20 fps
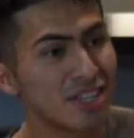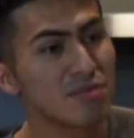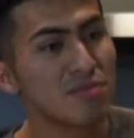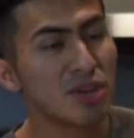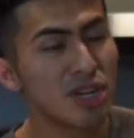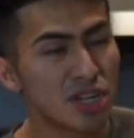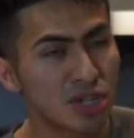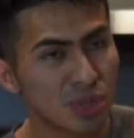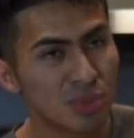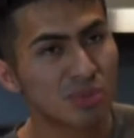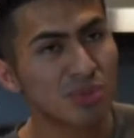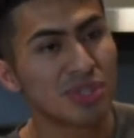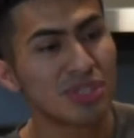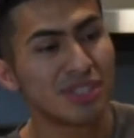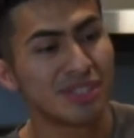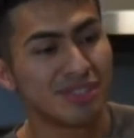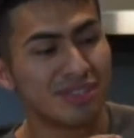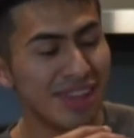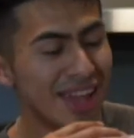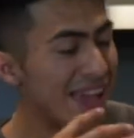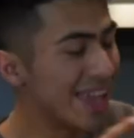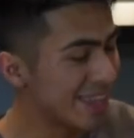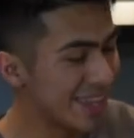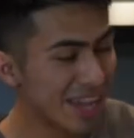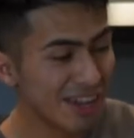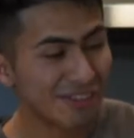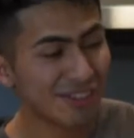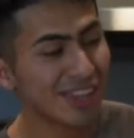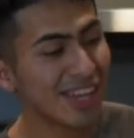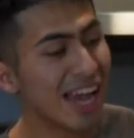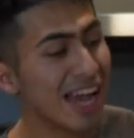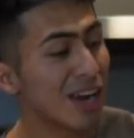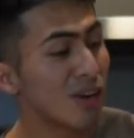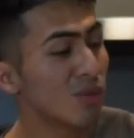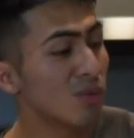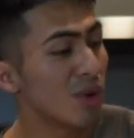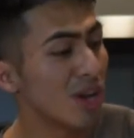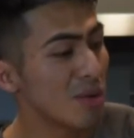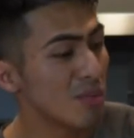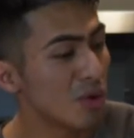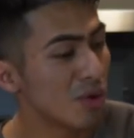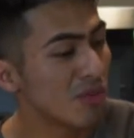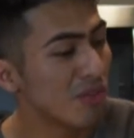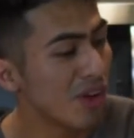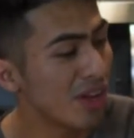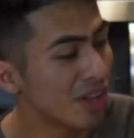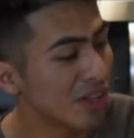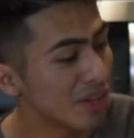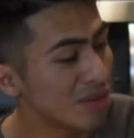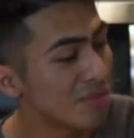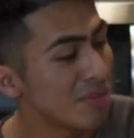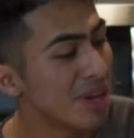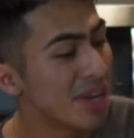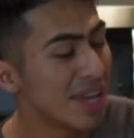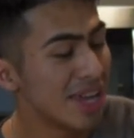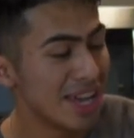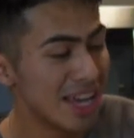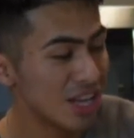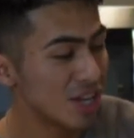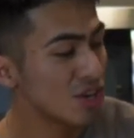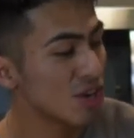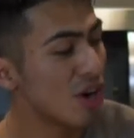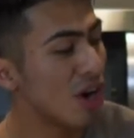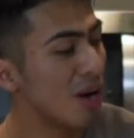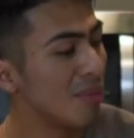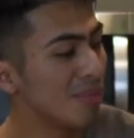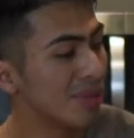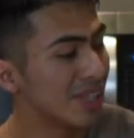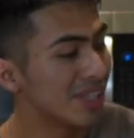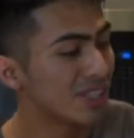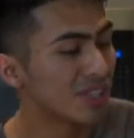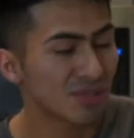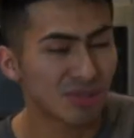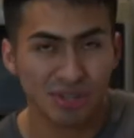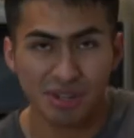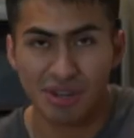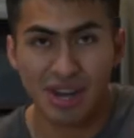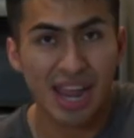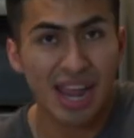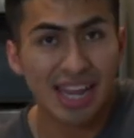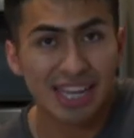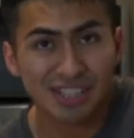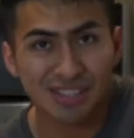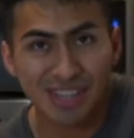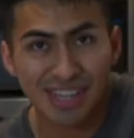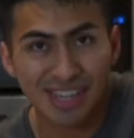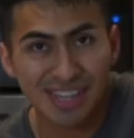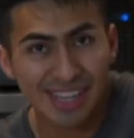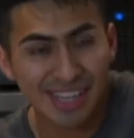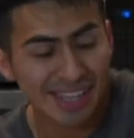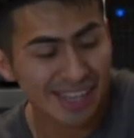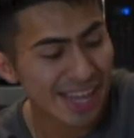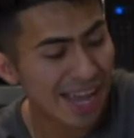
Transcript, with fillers: and mushrooms definitely add way more volume in your omelets or your eggs or anything like